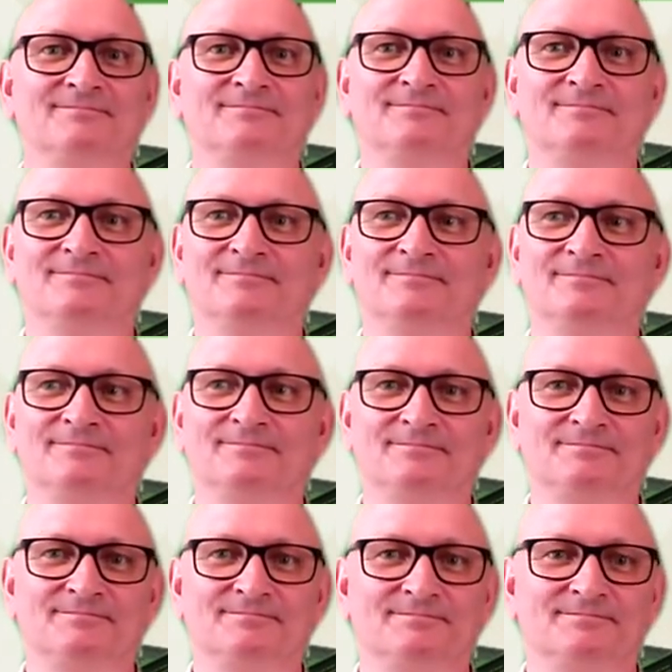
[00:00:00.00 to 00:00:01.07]

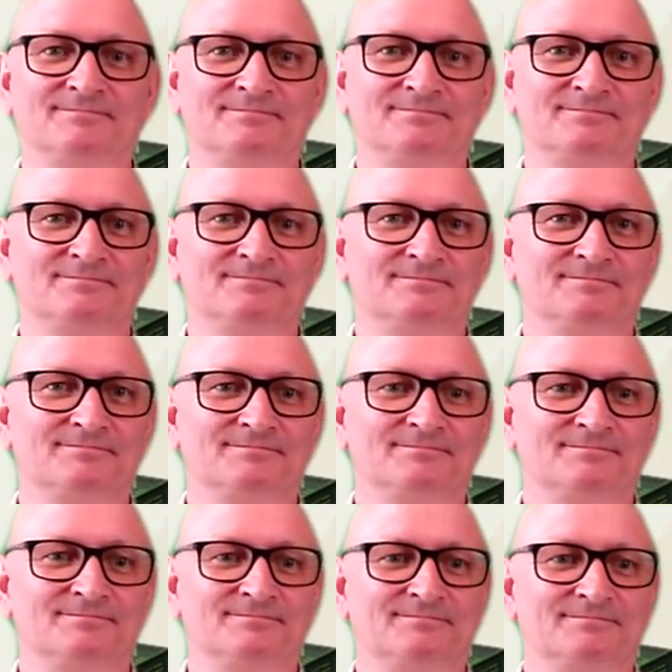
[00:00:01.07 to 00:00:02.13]

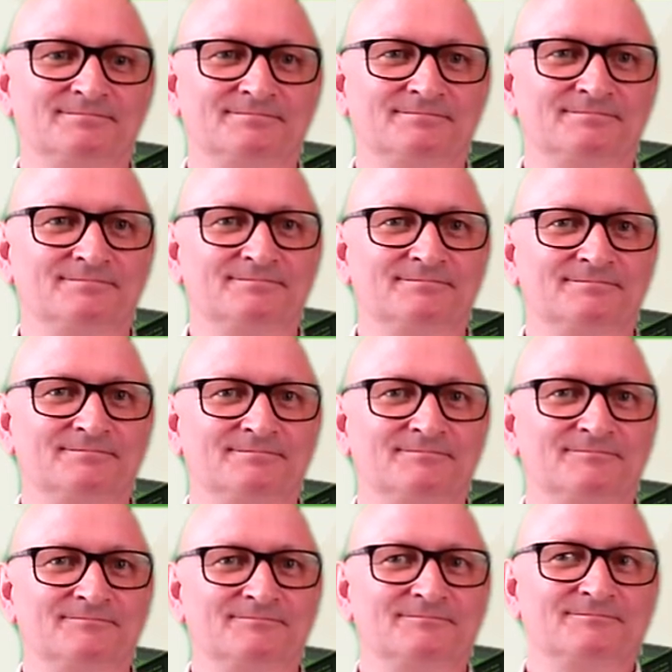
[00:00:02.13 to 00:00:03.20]

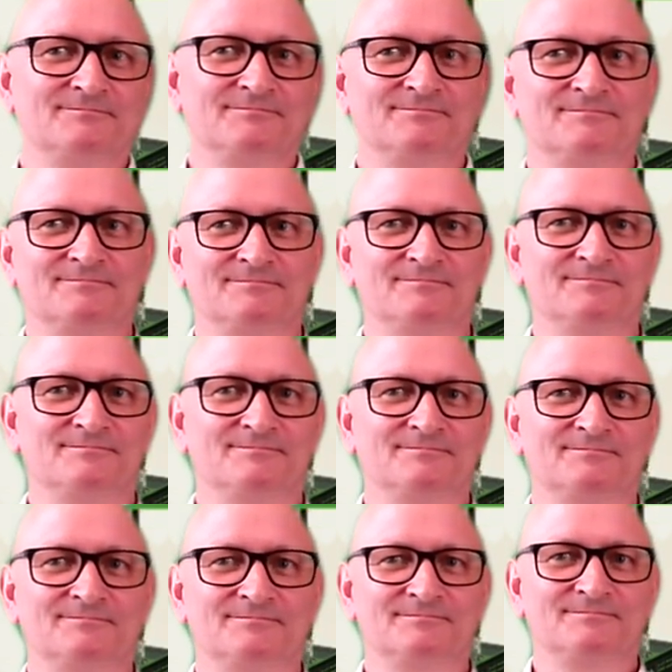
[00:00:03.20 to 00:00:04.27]

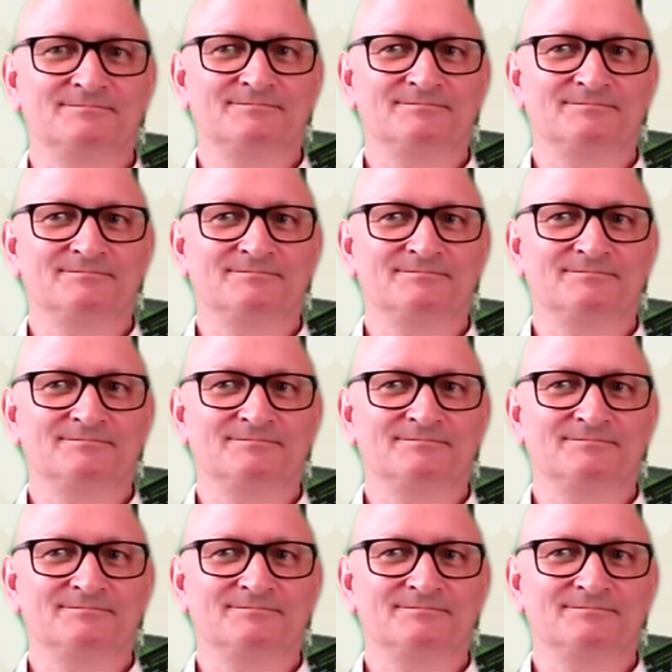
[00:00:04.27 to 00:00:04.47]
[no speech]